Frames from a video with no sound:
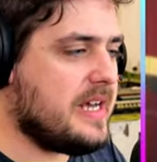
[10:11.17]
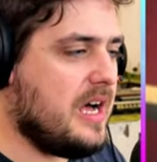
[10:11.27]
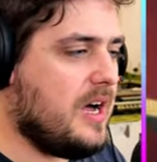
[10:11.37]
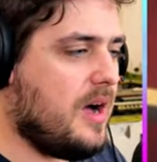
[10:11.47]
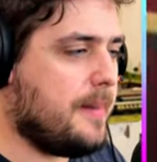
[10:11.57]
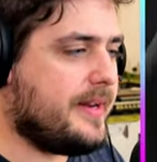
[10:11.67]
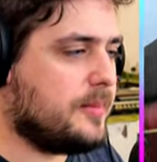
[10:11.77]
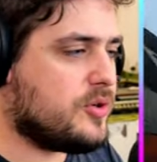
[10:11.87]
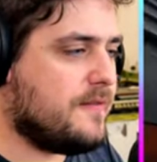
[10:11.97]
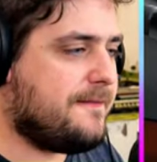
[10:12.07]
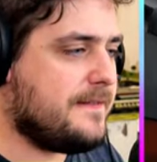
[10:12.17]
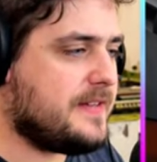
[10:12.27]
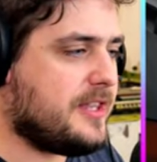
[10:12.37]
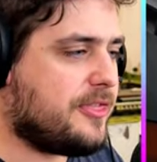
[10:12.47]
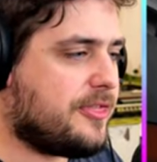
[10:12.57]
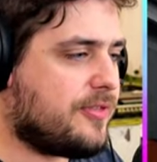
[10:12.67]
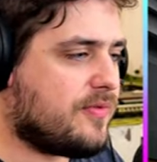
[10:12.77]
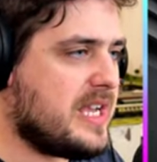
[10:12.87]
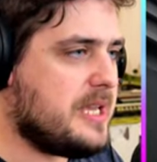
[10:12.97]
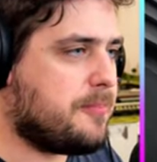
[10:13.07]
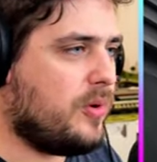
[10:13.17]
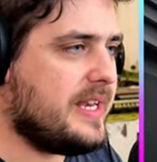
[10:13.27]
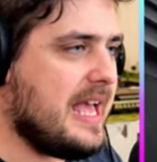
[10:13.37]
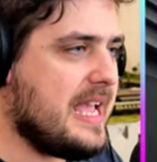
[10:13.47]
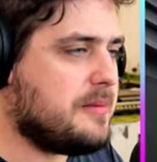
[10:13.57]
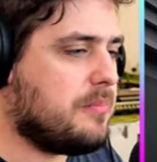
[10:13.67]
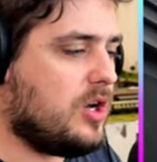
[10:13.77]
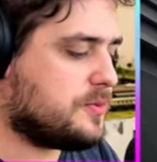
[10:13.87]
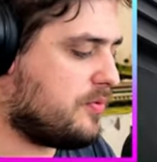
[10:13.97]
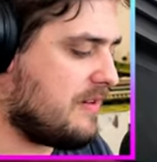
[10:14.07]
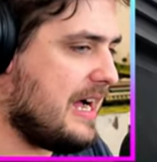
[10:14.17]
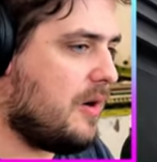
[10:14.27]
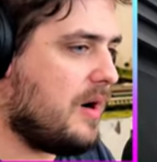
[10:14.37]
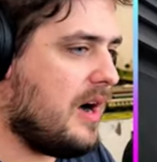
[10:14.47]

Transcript: Uh, I mean, I'm doing 53.8 miles per hour.